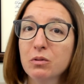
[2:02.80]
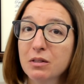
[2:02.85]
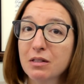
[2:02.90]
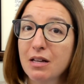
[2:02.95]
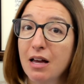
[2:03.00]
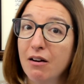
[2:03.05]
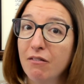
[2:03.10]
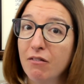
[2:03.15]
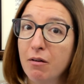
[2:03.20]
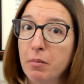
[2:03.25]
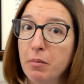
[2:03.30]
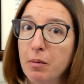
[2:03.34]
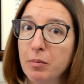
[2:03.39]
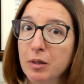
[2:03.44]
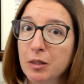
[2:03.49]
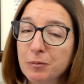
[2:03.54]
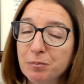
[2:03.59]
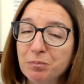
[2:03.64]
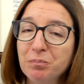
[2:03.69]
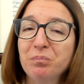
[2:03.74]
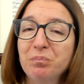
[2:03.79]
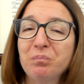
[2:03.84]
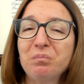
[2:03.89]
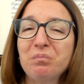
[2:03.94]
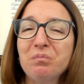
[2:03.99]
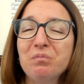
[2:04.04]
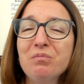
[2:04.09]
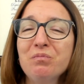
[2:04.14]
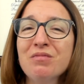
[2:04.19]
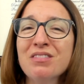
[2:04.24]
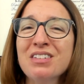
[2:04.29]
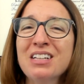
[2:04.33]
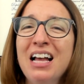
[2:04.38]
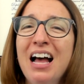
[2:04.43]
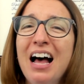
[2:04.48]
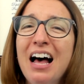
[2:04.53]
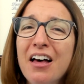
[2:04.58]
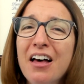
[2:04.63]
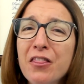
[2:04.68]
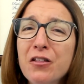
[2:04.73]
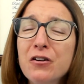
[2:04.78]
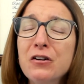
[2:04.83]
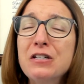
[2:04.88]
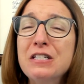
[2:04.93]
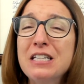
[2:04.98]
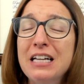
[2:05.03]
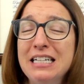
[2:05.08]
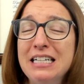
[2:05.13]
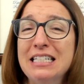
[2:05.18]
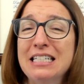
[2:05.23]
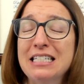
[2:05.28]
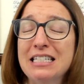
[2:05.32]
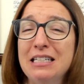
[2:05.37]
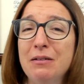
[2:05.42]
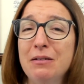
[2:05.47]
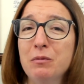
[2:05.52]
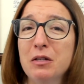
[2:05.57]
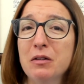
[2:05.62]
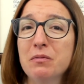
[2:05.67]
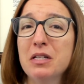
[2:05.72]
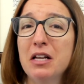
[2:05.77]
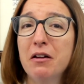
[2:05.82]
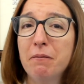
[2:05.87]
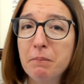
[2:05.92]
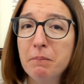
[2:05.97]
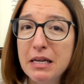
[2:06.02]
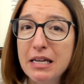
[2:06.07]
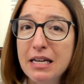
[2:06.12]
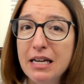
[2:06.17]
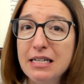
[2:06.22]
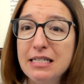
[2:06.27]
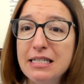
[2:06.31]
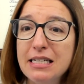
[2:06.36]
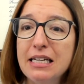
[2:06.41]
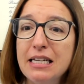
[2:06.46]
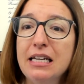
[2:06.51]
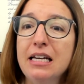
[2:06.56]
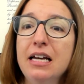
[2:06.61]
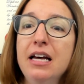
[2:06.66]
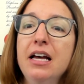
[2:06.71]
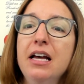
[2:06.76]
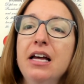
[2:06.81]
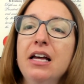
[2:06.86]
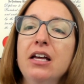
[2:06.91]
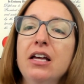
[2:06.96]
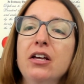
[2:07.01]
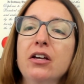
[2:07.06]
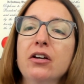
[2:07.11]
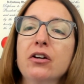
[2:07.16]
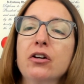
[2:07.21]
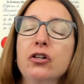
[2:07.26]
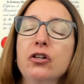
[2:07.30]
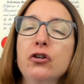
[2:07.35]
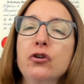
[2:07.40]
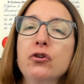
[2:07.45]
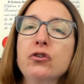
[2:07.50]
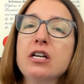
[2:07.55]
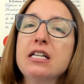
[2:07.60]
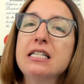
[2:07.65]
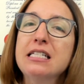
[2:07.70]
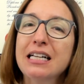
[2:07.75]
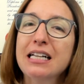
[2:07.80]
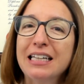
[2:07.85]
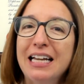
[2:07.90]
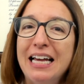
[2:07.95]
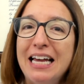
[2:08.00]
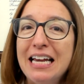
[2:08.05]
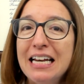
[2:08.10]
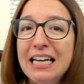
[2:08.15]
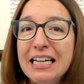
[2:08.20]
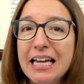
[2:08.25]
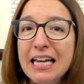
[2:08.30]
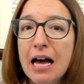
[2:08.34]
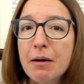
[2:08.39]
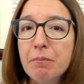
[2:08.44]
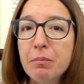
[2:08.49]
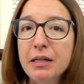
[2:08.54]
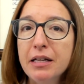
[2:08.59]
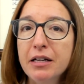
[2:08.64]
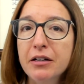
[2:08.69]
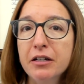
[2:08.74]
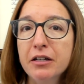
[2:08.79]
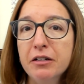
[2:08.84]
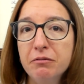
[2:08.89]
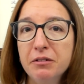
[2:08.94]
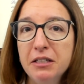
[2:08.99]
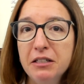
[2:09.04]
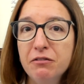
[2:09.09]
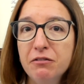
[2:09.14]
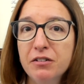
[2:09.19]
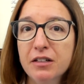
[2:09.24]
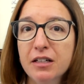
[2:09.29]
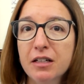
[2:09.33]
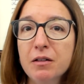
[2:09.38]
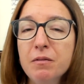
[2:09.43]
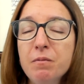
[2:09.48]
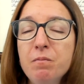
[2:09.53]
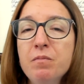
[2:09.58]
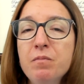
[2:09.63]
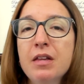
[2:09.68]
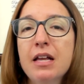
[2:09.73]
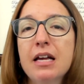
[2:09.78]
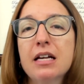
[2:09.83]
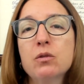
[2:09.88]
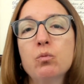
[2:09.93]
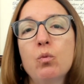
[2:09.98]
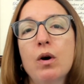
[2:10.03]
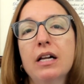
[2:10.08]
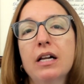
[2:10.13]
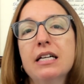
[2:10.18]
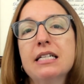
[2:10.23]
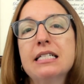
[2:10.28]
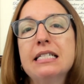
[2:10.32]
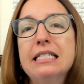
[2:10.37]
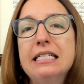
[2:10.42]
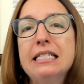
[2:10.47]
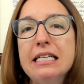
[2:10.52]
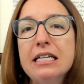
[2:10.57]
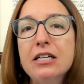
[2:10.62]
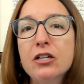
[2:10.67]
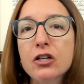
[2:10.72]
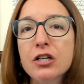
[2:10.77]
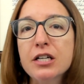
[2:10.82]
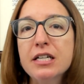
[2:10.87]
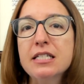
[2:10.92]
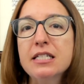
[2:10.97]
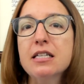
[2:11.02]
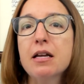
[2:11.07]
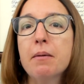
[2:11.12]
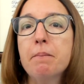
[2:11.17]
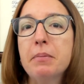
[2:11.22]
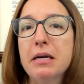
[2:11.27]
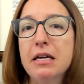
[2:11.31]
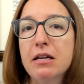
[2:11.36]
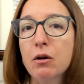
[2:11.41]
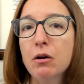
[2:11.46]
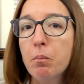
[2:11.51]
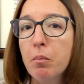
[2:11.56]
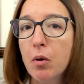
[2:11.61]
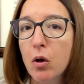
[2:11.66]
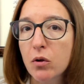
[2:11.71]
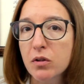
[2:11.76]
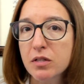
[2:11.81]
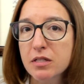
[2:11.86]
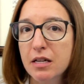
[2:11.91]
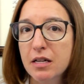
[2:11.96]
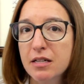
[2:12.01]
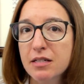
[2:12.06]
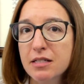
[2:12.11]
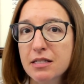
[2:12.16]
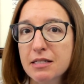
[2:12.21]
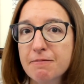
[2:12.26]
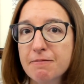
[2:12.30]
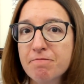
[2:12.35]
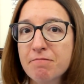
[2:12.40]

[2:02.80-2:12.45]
kind of a bummer. Other signs and symptoms of P A D include delayed capillary refill, as well as decreased pedal pulses.